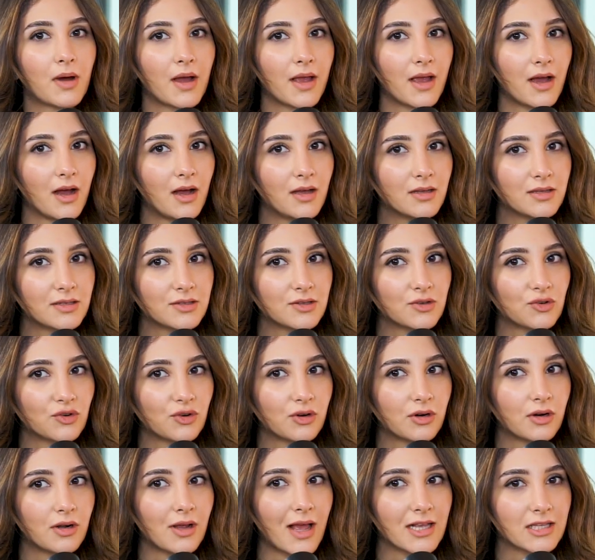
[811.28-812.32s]
My
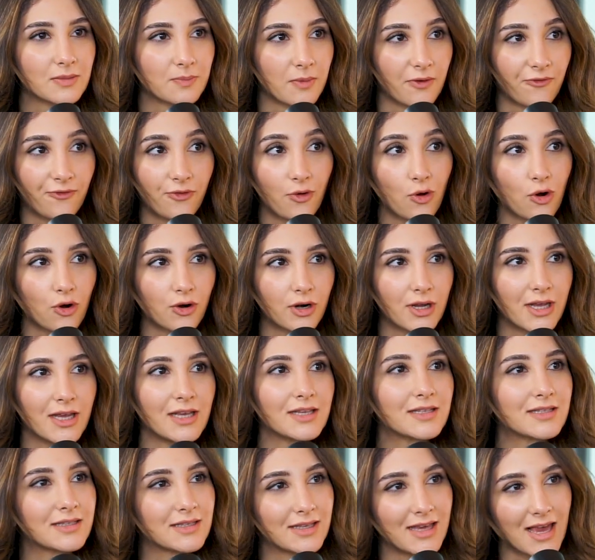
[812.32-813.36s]
answer, as before,
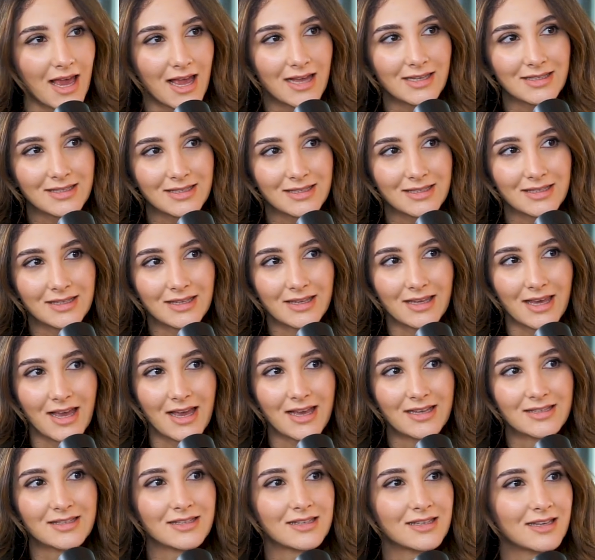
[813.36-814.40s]
is yes,
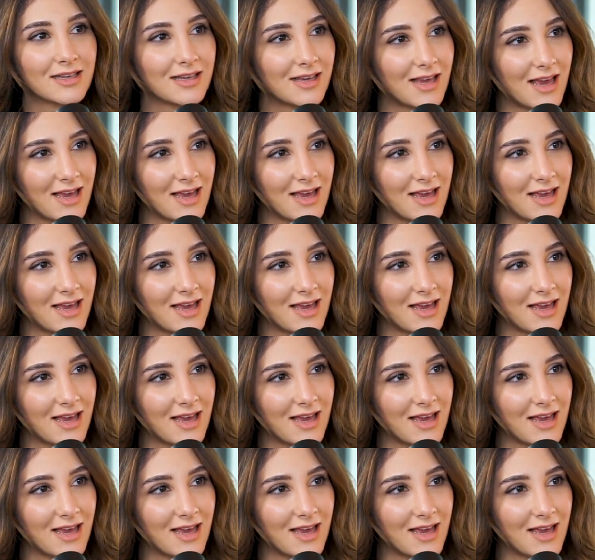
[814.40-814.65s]
yes,